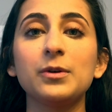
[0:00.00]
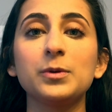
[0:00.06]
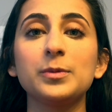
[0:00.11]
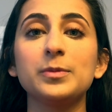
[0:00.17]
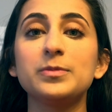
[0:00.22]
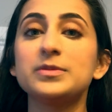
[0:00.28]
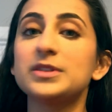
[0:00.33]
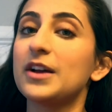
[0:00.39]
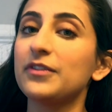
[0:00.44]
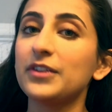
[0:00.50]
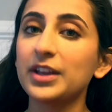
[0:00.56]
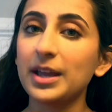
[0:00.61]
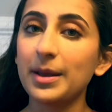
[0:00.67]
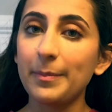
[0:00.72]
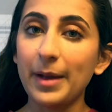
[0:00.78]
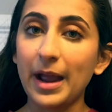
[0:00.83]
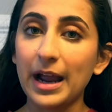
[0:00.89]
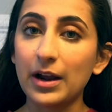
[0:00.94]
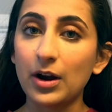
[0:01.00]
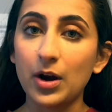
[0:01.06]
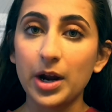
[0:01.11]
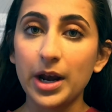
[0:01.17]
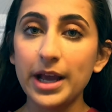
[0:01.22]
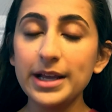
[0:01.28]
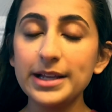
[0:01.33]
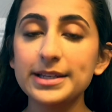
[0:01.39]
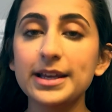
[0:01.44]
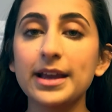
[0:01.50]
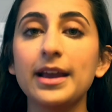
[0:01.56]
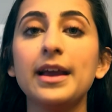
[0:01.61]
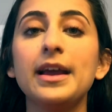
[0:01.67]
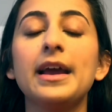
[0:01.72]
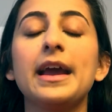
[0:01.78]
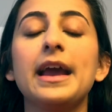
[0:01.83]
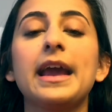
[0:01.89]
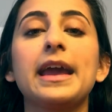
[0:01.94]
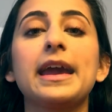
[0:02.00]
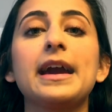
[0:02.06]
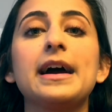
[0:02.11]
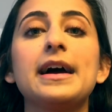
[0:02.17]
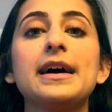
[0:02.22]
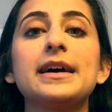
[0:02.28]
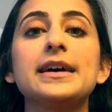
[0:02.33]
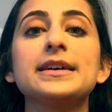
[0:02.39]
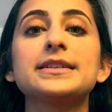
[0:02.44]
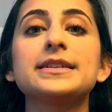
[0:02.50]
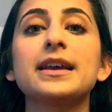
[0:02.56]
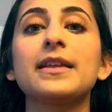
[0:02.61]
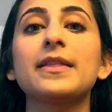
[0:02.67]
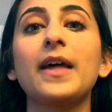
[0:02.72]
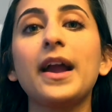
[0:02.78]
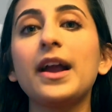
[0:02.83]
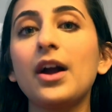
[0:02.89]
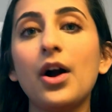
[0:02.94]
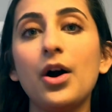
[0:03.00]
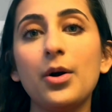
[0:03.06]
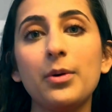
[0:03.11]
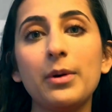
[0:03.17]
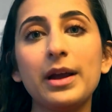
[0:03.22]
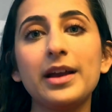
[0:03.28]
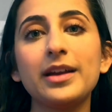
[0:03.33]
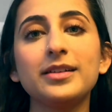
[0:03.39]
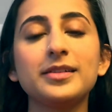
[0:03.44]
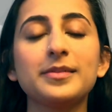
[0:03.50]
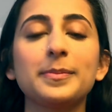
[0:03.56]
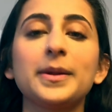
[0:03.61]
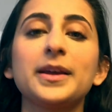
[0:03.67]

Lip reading: I will definitely get back on it. And like always,